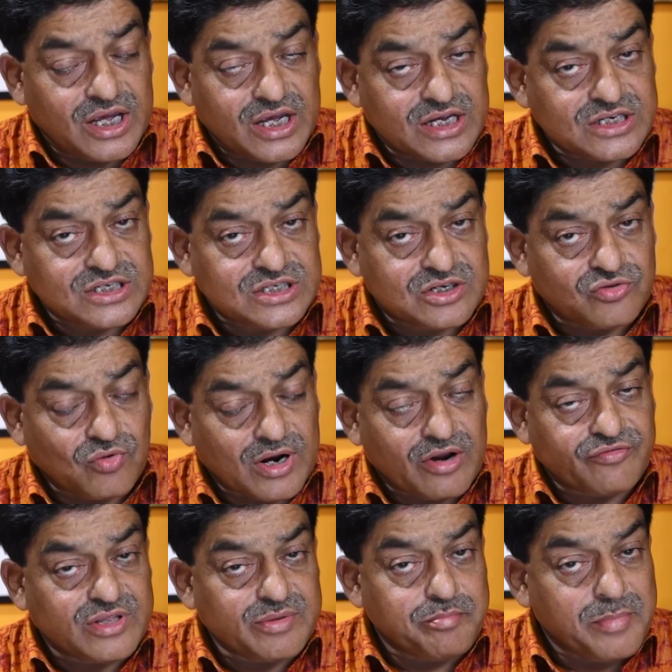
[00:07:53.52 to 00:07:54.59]
is one
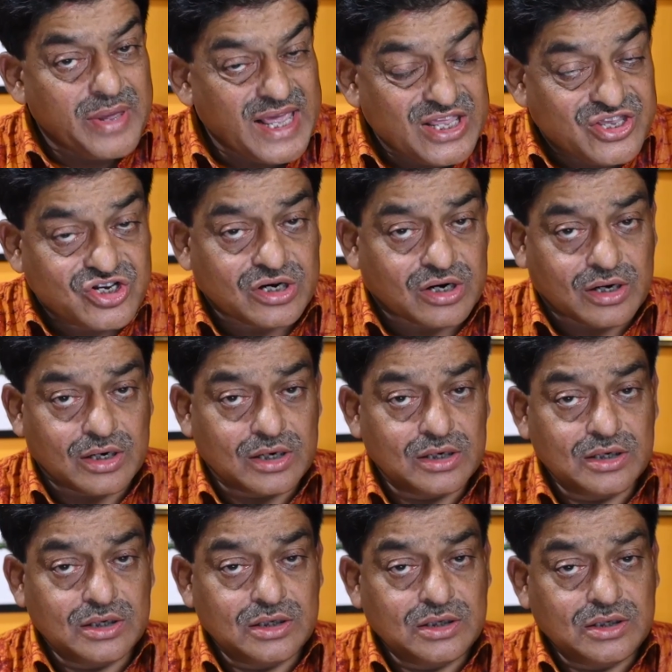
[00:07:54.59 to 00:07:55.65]
of the major
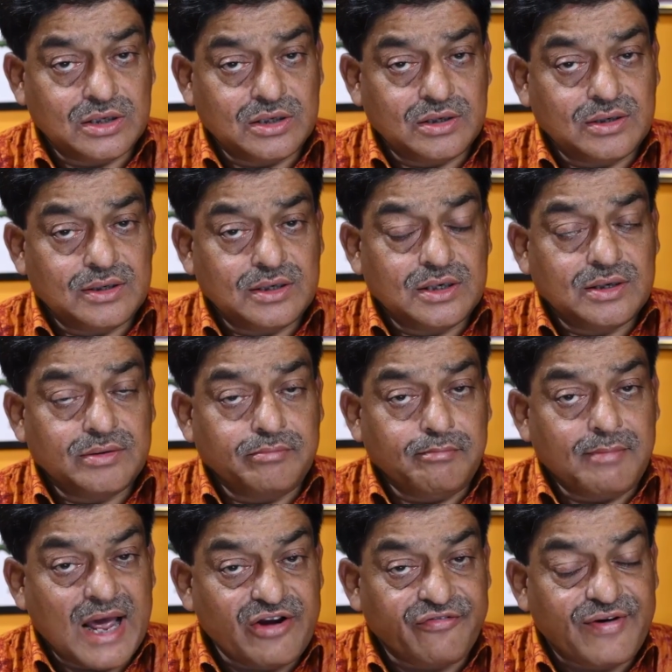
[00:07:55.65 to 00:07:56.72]

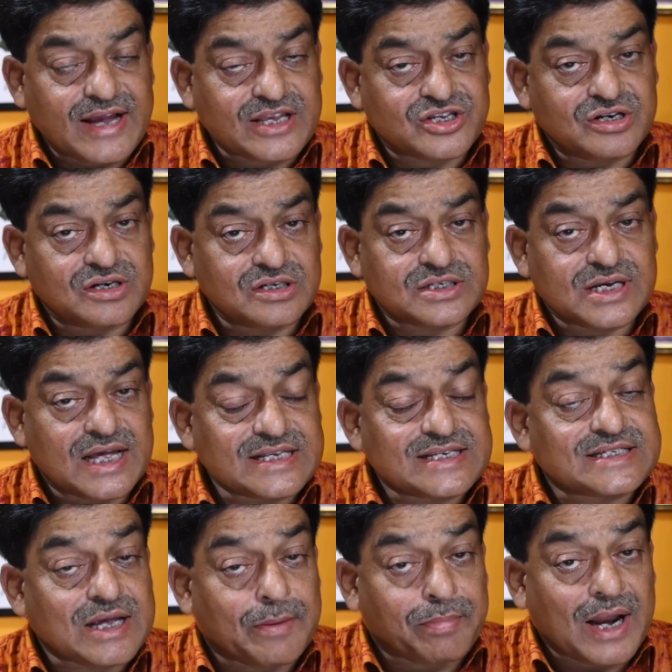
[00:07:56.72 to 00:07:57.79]
manufacturers and
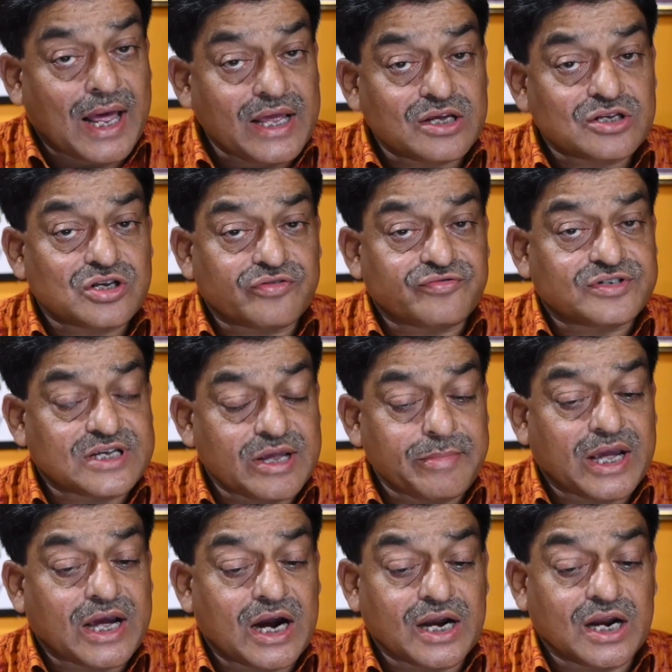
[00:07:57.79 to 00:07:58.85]
suppliers of
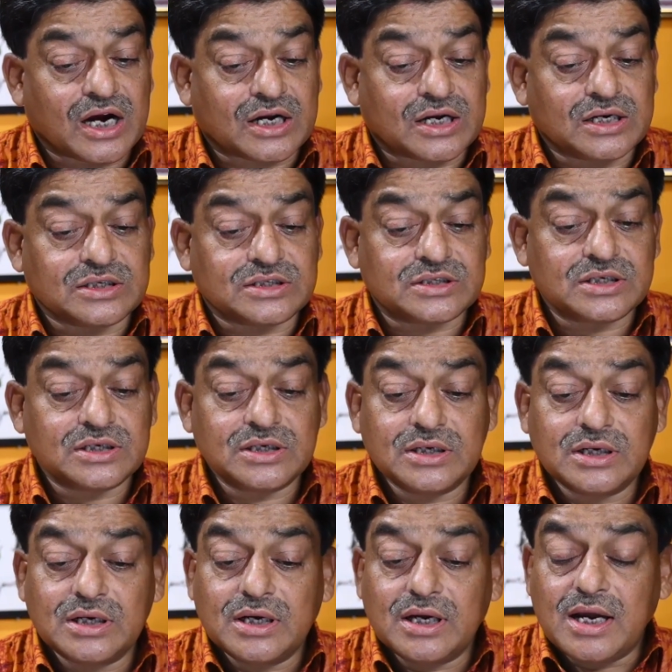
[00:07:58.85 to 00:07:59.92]
semiconductors,
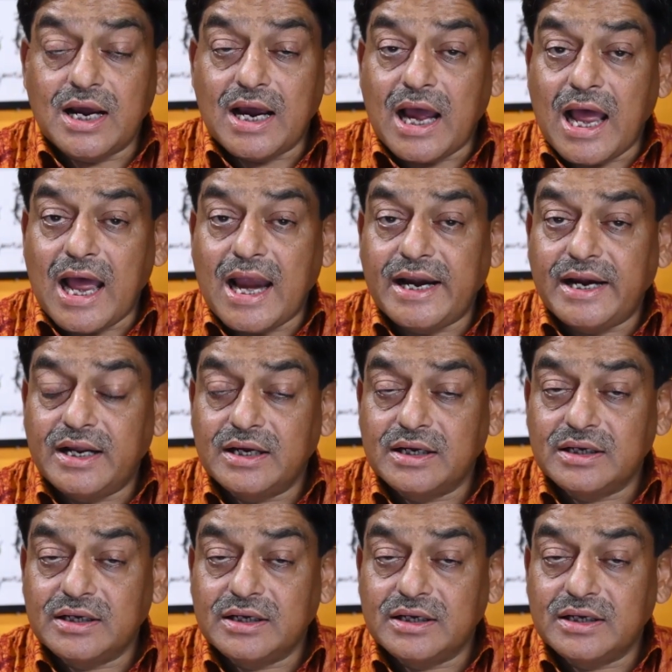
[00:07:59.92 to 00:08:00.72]
and